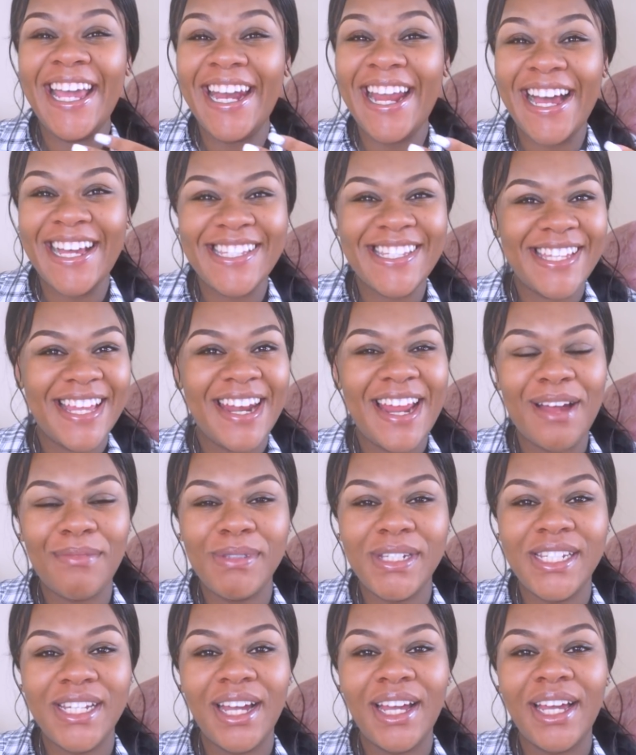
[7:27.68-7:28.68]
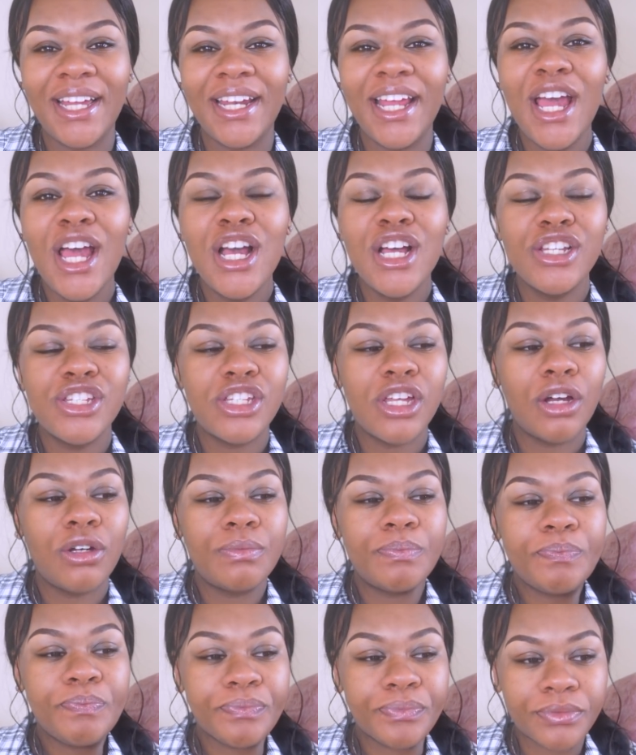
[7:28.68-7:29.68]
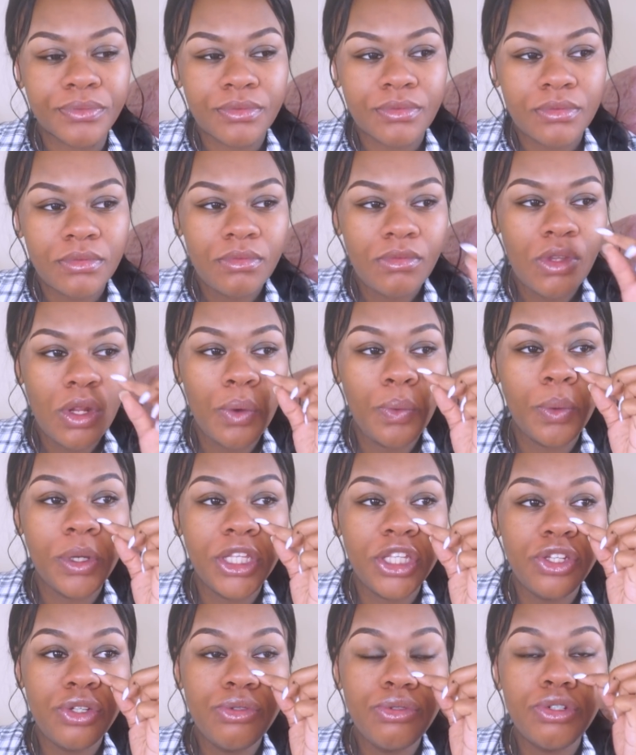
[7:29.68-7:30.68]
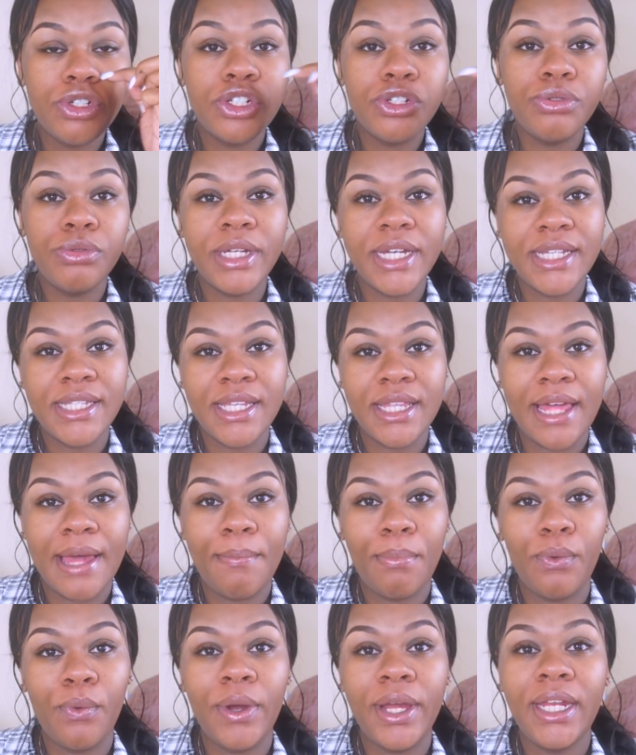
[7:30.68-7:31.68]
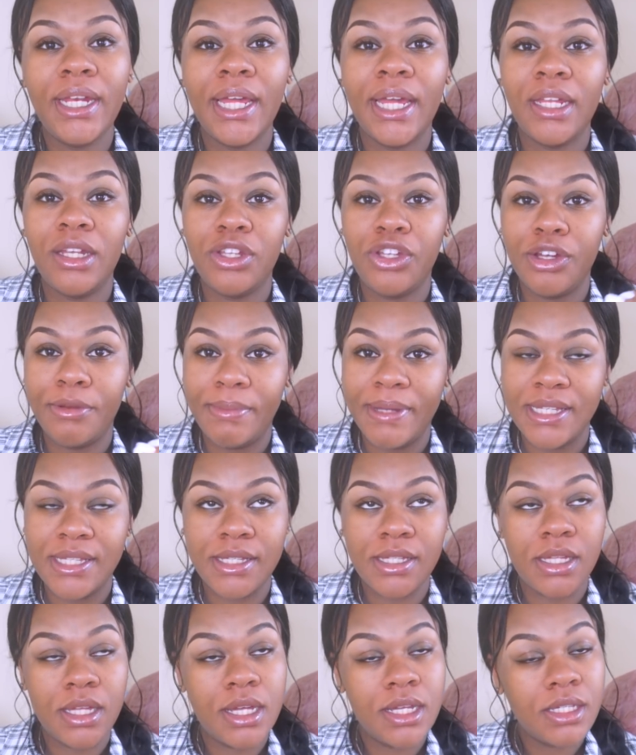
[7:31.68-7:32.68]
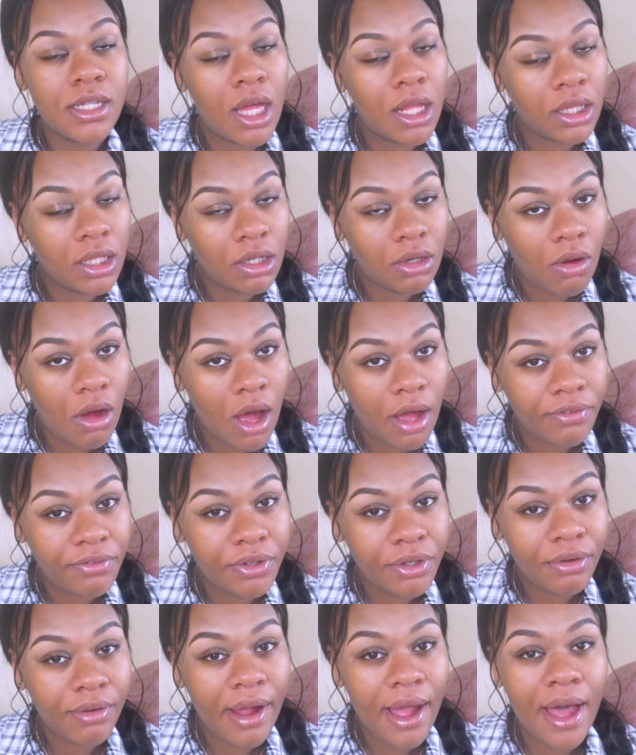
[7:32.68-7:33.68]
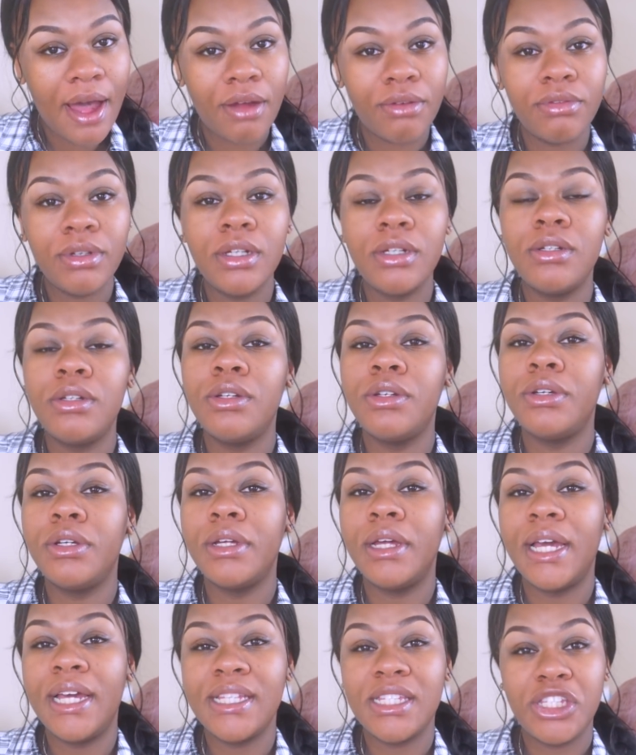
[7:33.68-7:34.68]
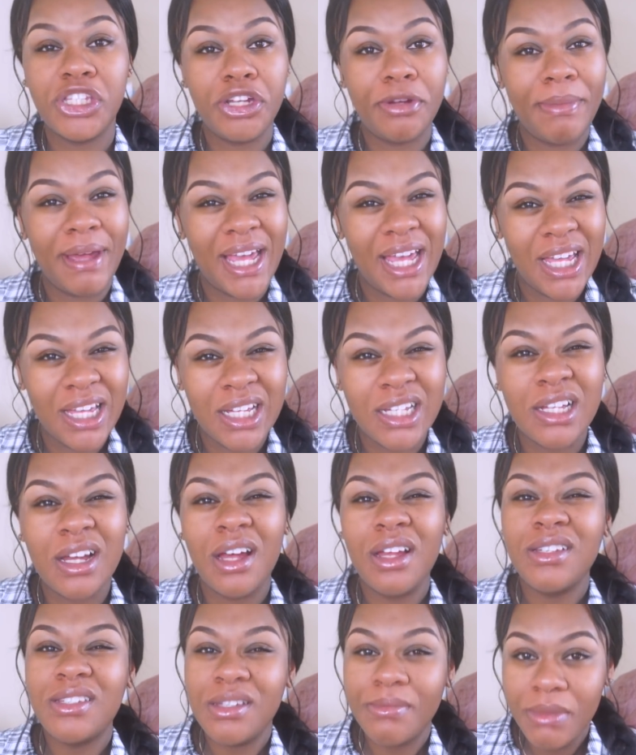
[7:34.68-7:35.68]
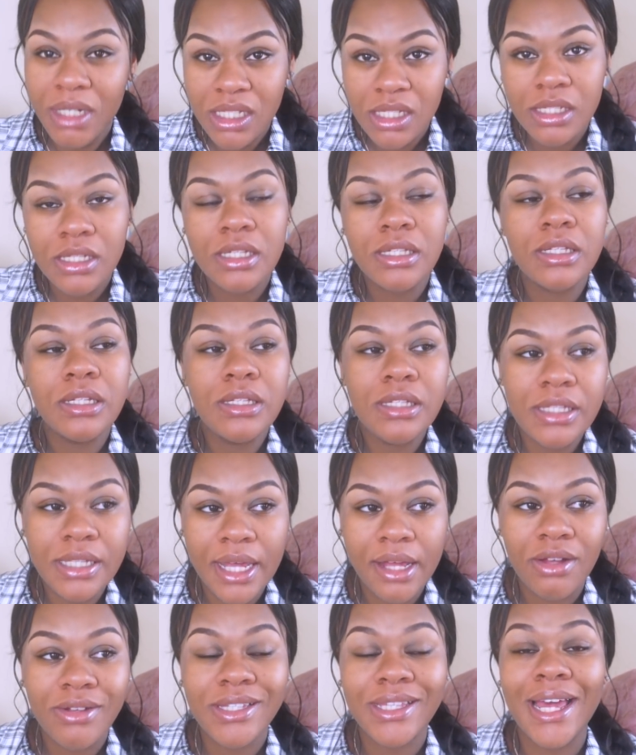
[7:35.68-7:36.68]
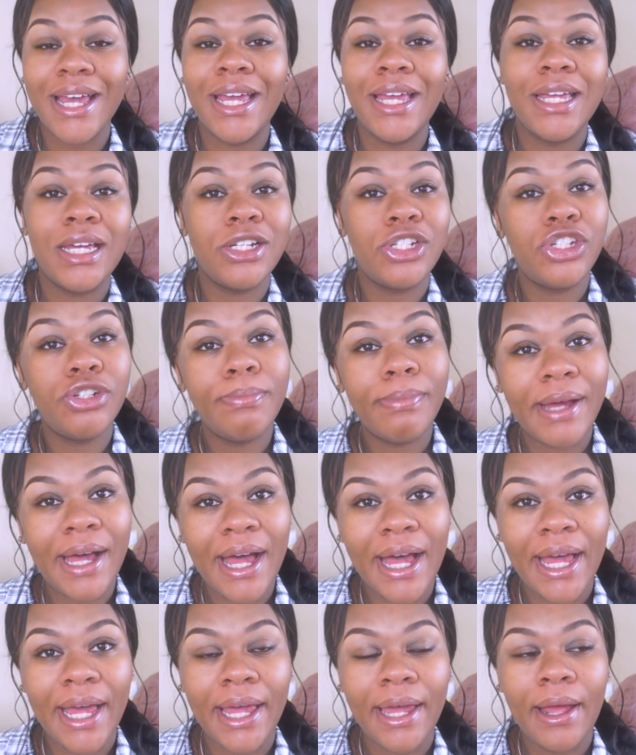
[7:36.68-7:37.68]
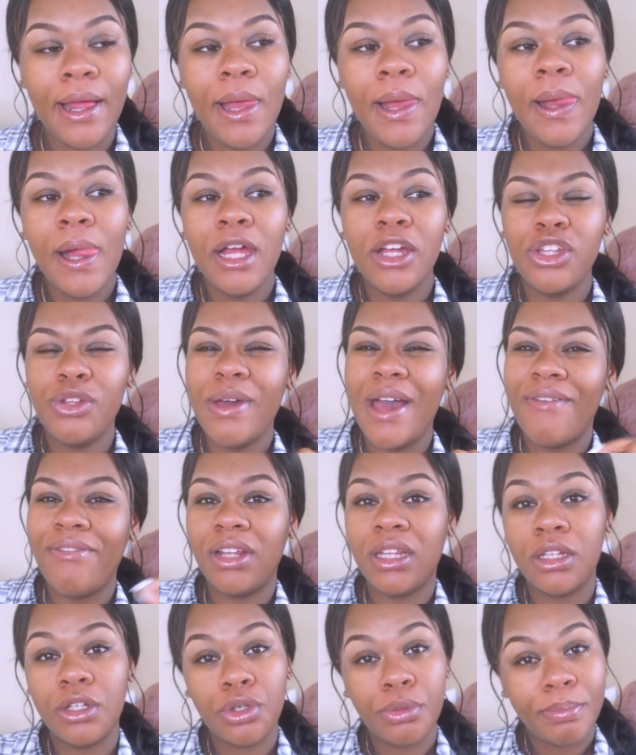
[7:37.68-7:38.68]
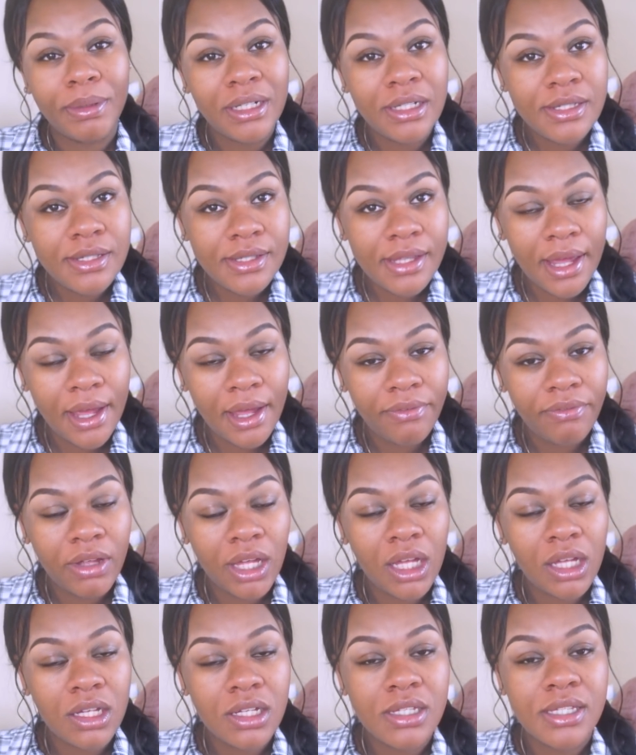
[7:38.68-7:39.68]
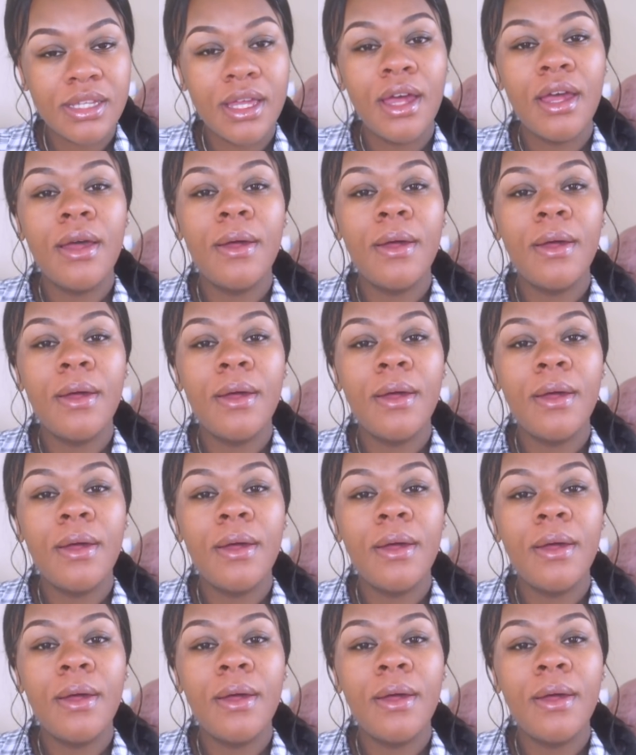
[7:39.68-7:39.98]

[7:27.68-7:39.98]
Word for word: and I said, I'm done. So when you do get to that point and your business is a little off the ground, it's you're making some consistent sales that can get you by, you have a little bit of savings,